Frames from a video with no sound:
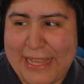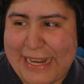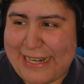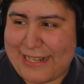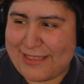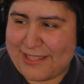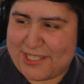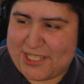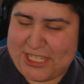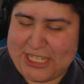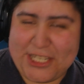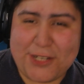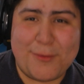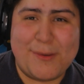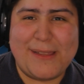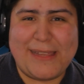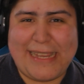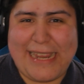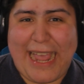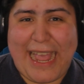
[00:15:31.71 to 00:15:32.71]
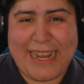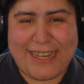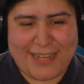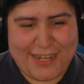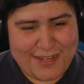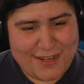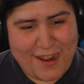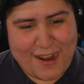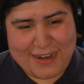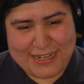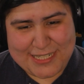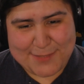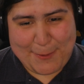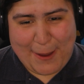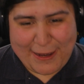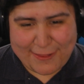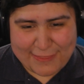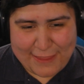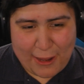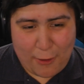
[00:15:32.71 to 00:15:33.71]
like genuinely, I did not
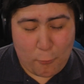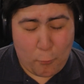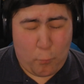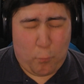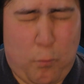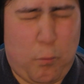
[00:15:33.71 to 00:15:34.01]
expect that.